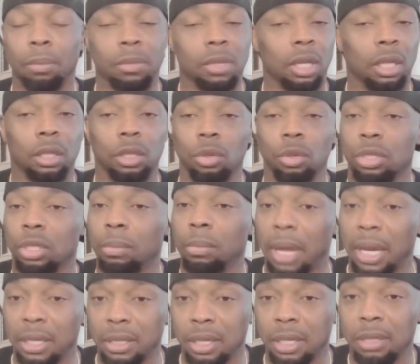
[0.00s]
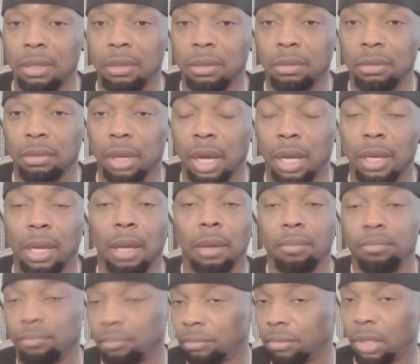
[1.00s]
I'm telling you, it's amazing, right?
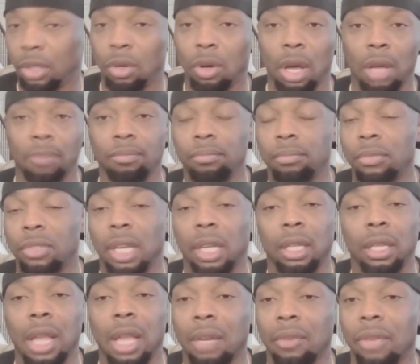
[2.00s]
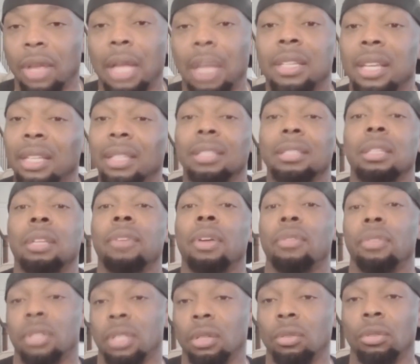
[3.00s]
I take a lot of it. I take this stuff
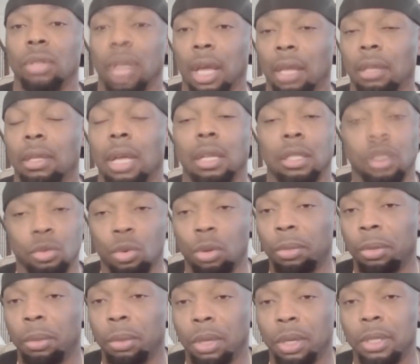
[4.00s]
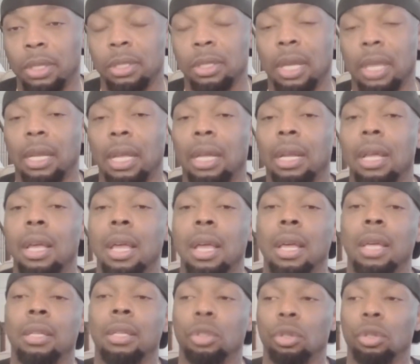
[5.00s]
every single day. I just want people to understand that. Right.